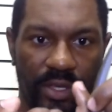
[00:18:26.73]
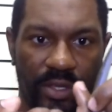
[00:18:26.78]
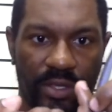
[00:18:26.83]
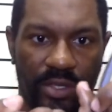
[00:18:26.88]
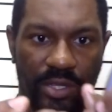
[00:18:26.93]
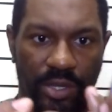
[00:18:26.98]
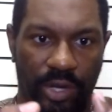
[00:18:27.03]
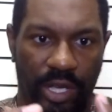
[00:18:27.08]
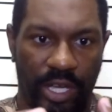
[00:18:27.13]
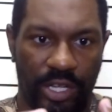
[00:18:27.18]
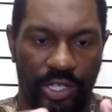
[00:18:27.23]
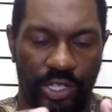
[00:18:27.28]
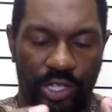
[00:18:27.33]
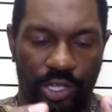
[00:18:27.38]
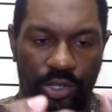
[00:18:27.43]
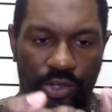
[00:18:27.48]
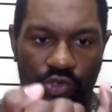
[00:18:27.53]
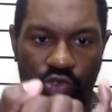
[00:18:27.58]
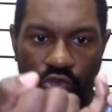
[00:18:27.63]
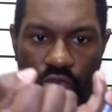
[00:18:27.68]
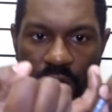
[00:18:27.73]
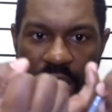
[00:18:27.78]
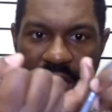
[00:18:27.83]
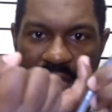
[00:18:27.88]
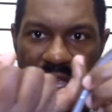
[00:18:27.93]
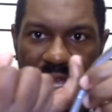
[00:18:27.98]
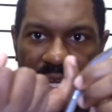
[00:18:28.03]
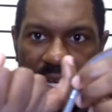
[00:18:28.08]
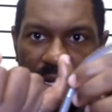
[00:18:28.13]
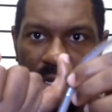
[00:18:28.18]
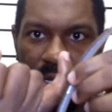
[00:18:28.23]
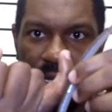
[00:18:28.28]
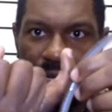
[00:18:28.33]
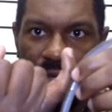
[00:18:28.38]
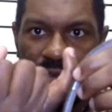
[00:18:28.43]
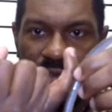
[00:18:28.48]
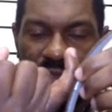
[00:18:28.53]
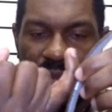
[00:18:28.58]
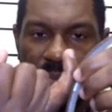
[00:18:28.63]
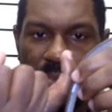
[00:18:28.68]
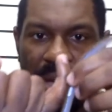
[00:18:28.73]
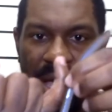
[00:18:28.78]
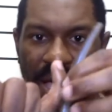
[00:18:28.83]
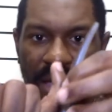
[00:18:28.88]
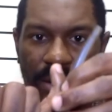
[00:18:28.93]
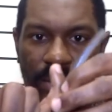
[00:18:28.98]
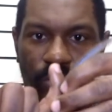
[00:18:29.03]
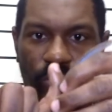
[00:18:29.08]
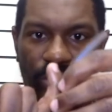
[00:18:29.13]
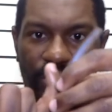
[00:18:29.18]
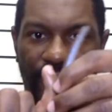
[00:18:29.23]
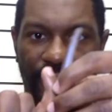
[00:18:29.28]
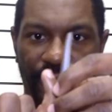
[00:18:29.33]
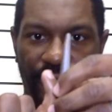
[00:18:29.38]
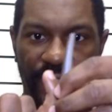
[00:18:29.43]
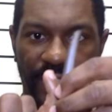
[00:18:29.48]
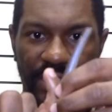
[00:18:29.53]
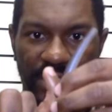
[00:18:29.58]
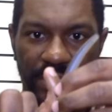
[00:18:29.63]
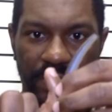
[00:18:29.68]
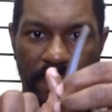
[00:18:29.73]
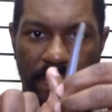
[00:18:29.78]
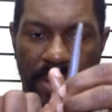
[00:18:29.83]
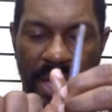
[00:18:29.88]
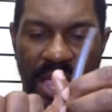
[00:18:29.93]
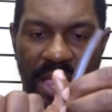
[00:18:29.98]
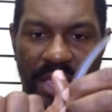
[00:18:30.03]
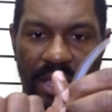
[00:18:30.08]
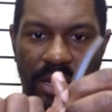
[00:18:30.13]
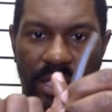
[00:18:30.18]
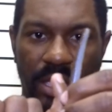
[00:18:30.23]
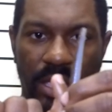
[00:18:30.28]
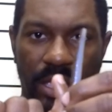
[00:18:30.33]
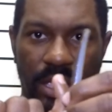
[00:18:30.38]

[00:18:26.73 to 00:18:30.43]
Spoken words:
So as you're dragging it along the bottom, when the fish bite,